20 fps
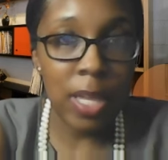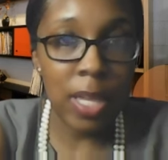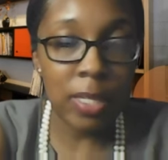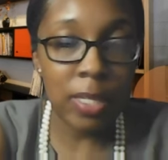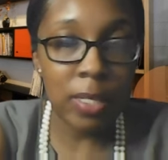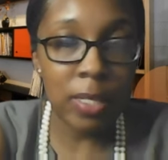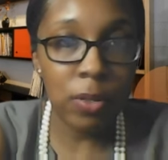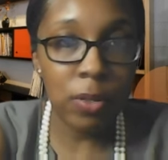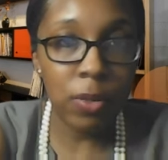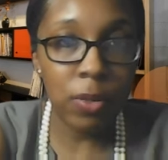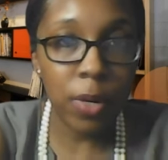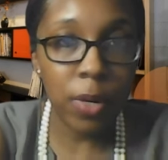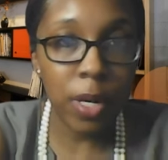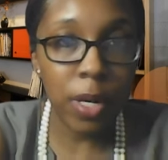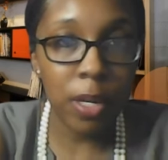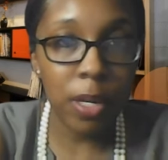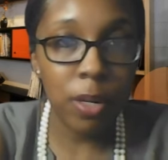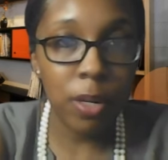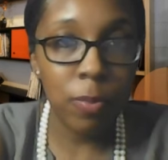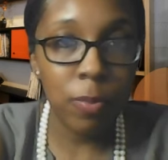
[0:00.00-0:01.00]

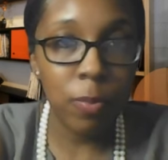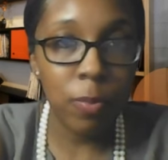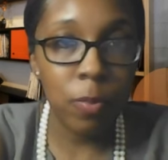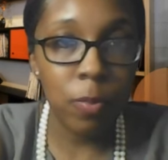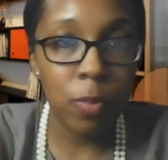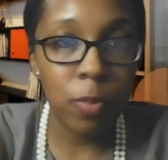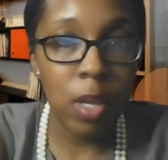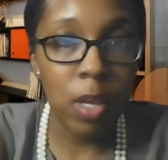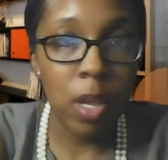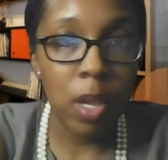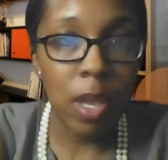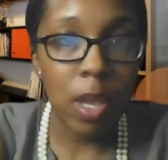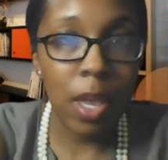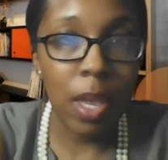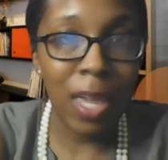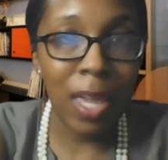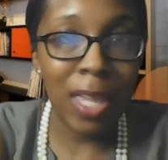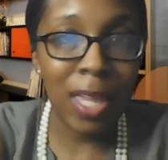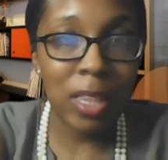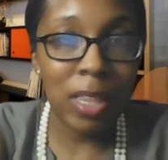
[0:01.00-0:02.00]
Instagram,
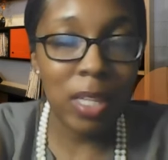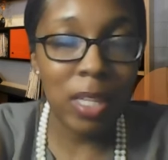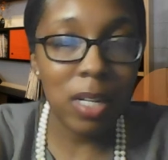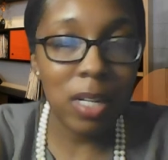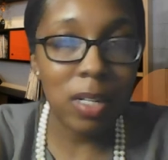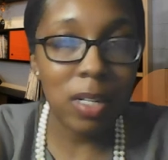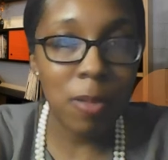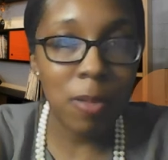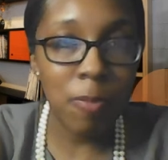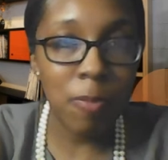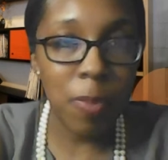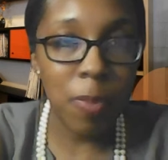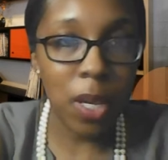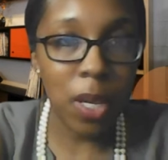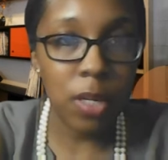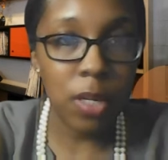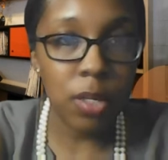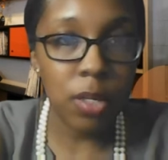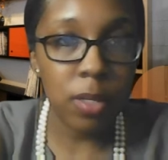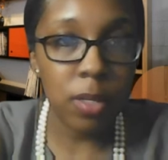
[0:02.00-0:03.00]
and LinkedIn
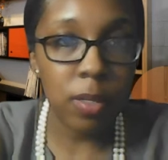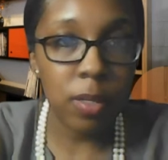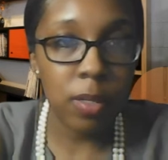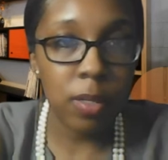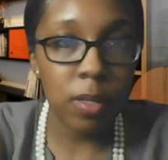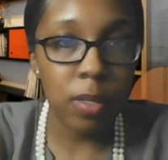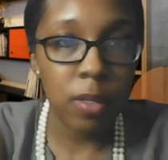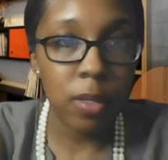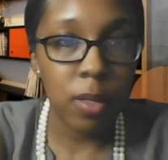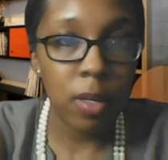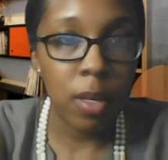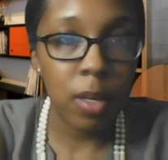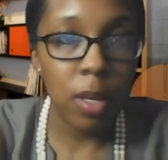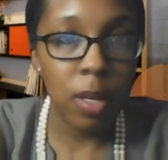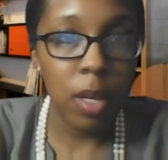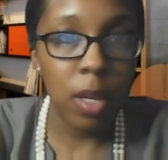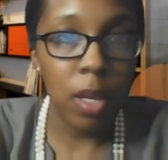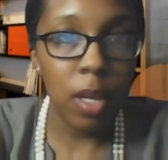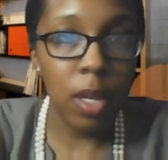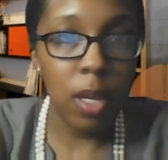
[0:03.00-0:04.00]
pages.
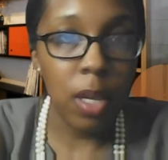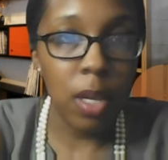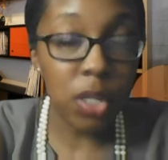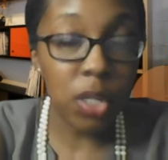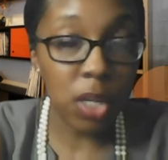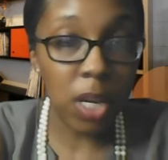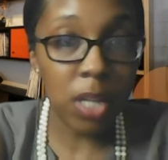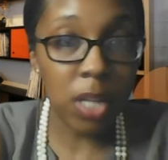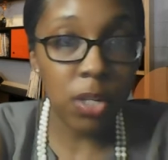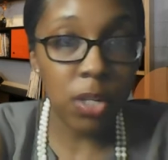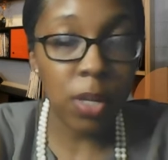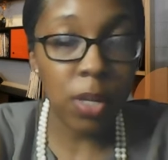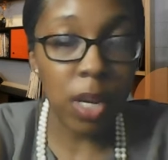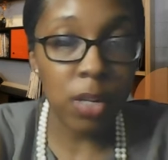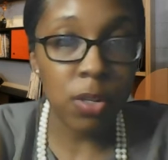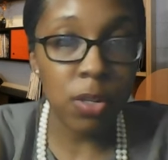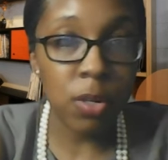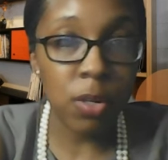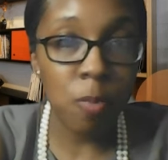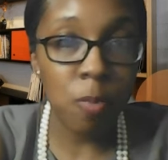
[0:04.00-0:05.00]
Each
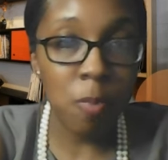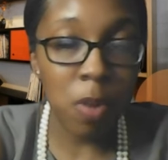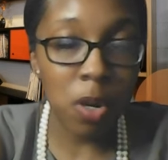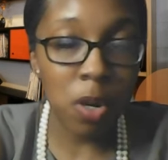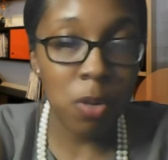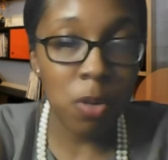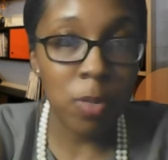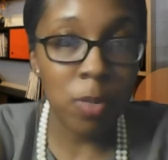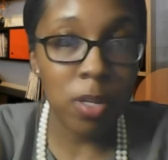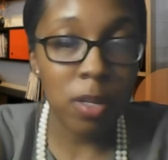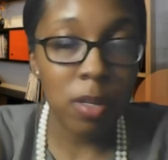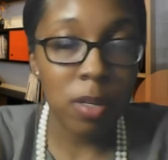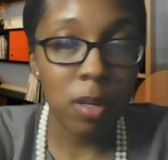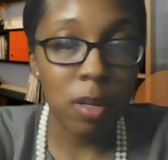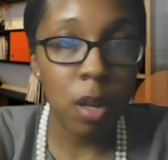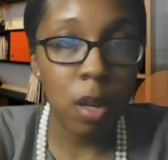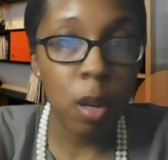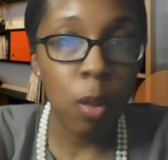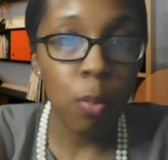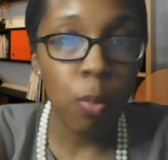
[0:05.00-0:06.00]
educational moment
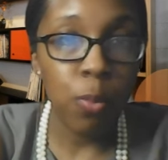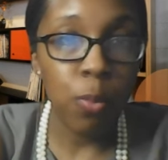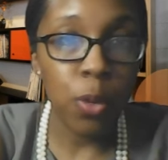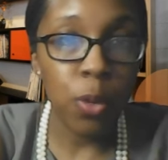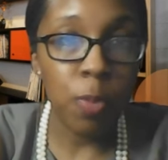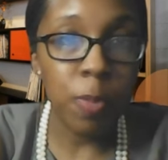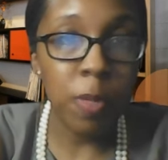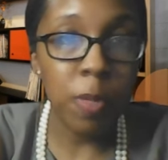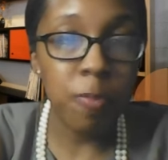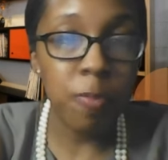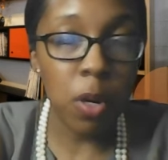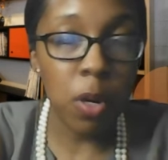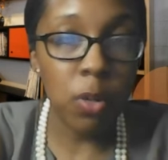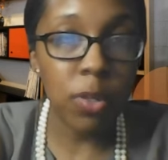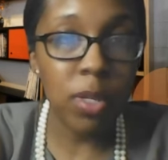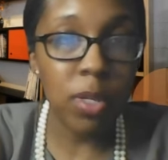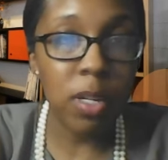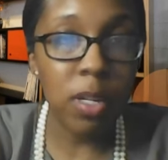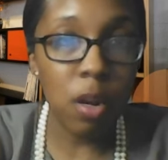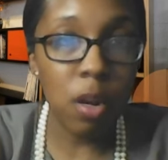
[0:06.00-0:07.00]
will be
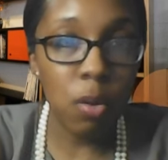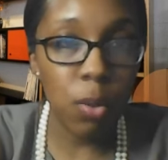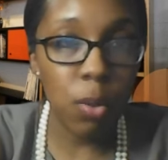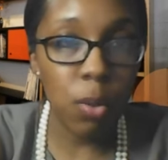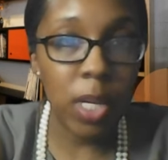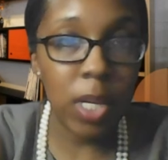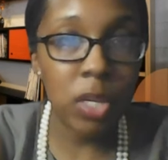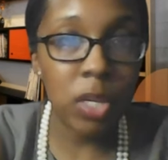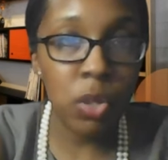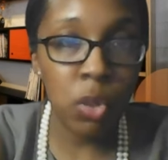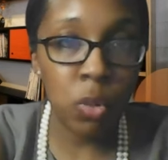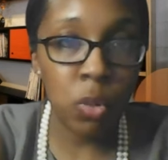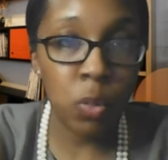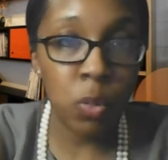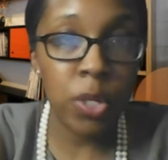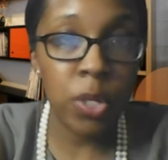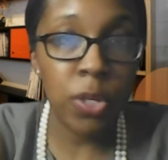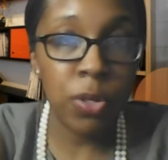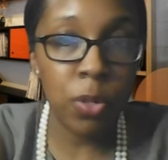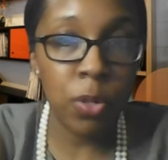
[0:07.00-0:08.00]
posted on these
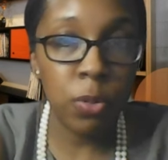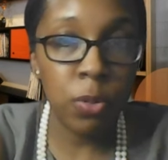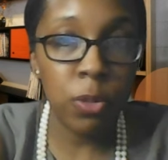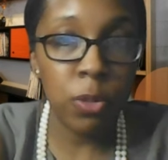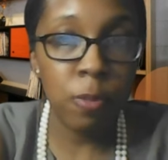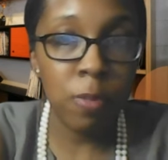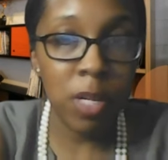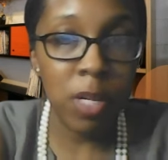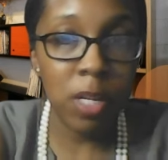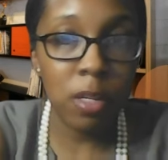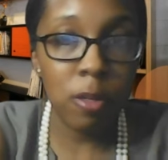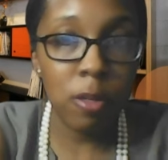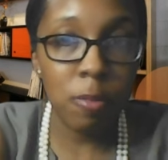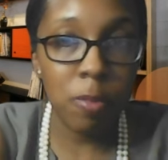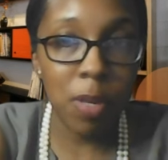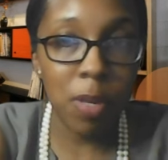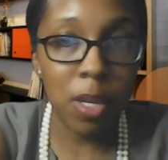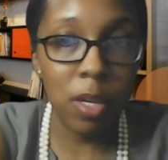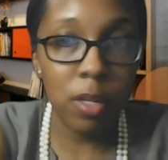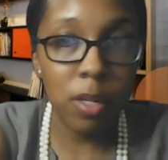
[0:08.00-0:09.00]
3 social
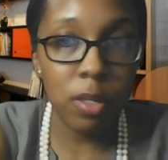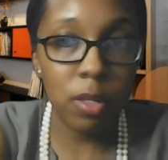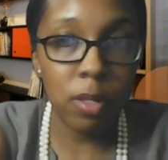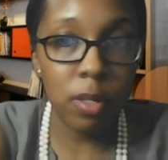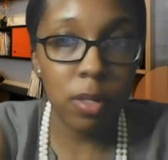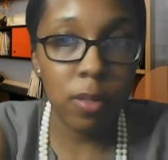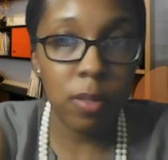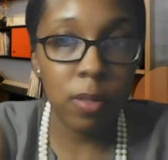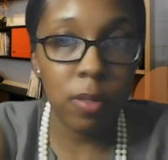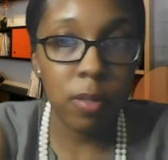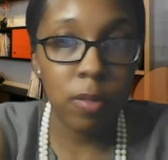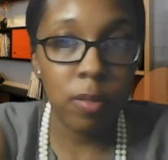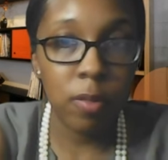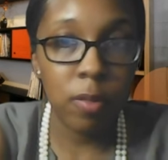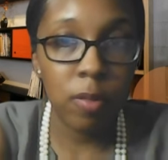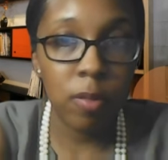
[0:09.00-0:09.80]
media pages.